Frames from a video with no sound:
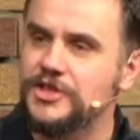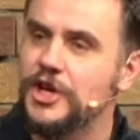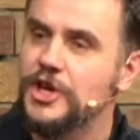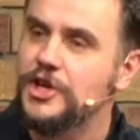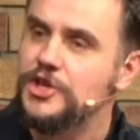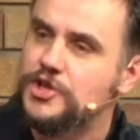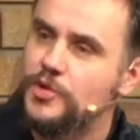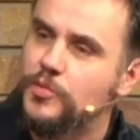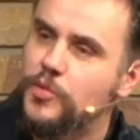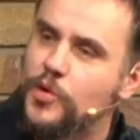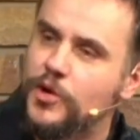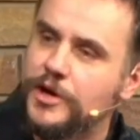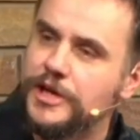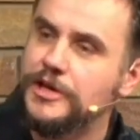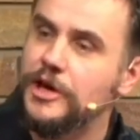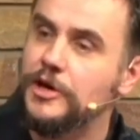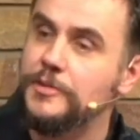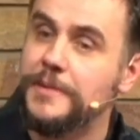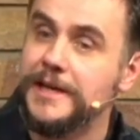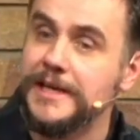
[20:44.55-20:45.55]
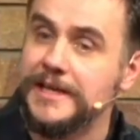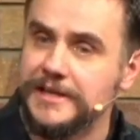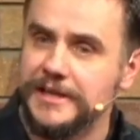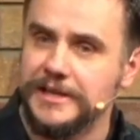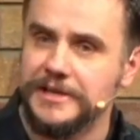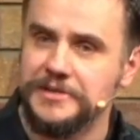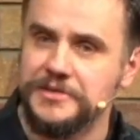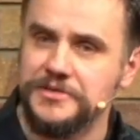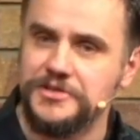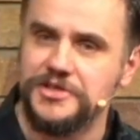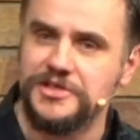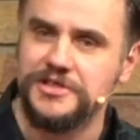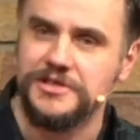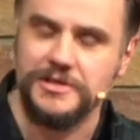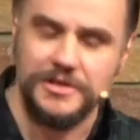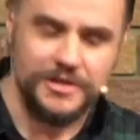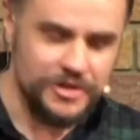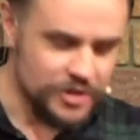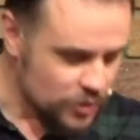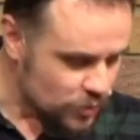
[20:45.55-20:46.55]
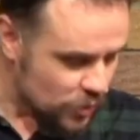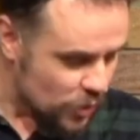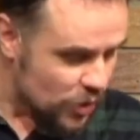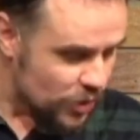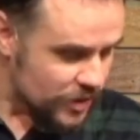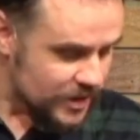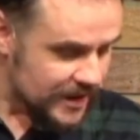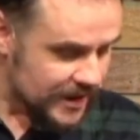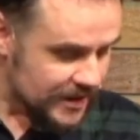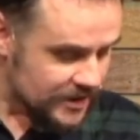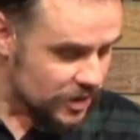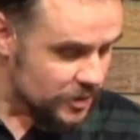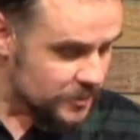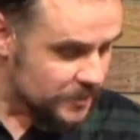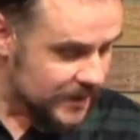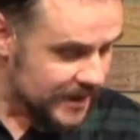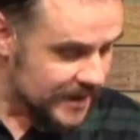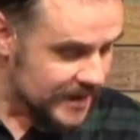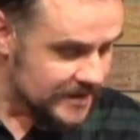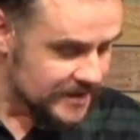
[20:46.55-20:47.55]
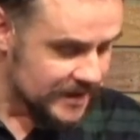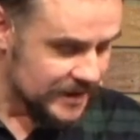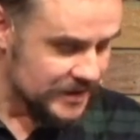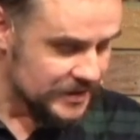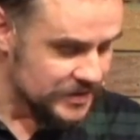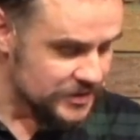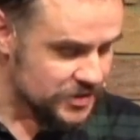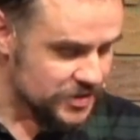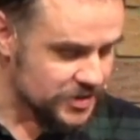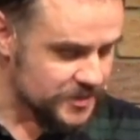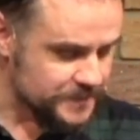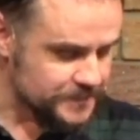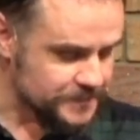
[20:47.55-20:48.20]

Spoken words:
to walk in obedience. To walk in obedience.